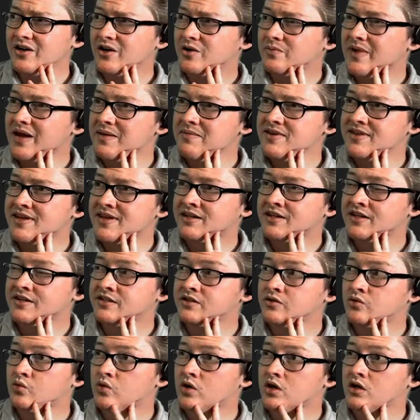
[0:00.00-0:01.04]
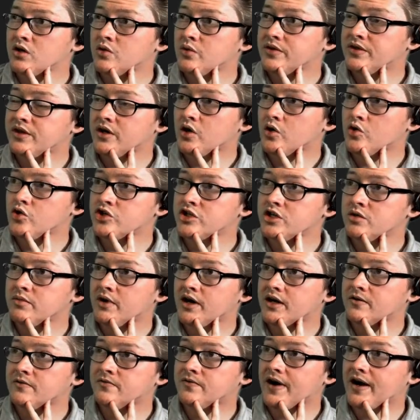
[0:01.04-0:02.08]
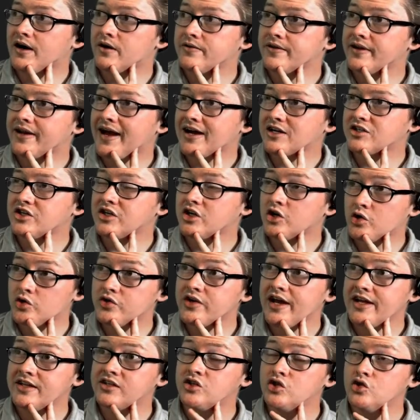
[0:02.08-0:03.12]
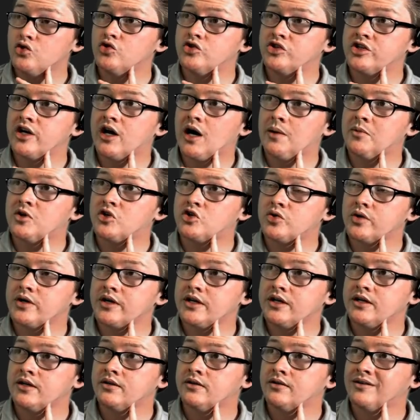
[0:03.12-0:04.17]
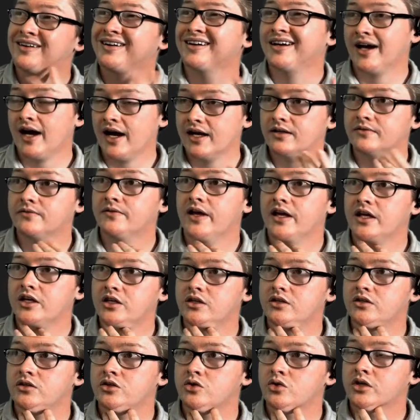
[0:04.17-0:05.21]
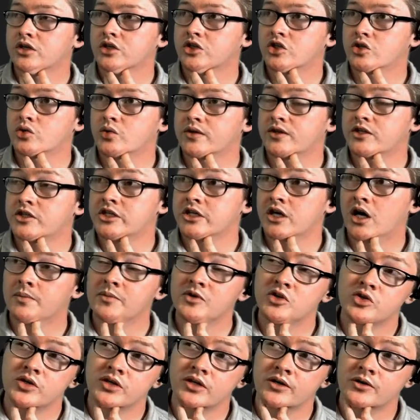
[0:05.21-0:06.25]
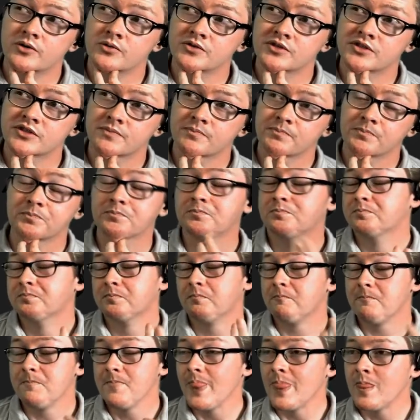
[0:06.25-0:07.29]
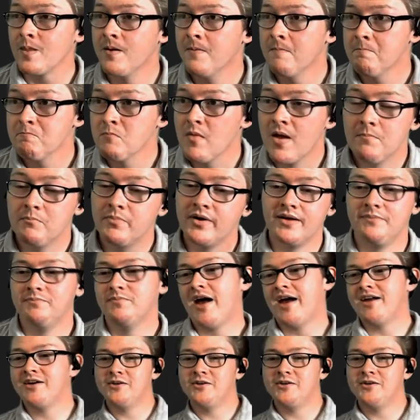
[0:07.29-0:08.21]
maybe that doesn't work with the ocean modifier that actually creates new geometry, kind of like you can do with geometry nodes. But I don't know,